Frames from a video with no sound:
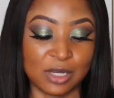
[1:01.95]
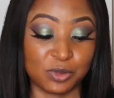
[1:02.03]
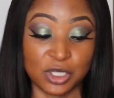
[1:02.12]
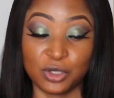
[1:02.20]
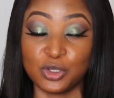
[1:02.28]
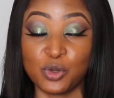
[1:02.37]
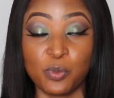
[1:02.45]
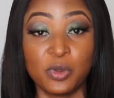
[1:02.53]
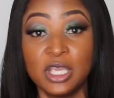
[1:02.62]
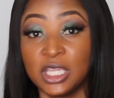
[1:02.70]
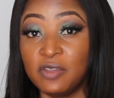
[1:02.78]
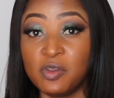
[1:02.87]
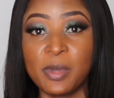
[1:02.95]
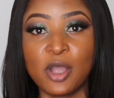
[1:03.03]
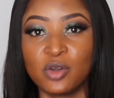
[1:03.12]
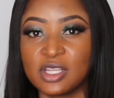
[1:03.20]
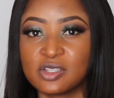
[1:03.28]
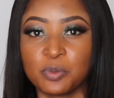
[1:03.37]
I'll give you
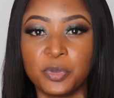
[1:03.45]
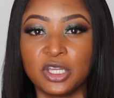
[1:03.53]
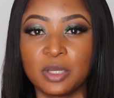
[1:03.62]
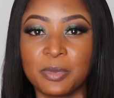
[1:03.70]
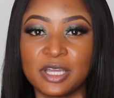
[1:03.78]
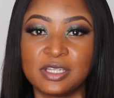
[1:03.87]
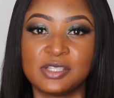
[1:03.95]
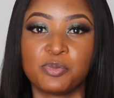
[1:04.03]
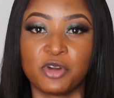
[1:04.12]
my honest opinion about these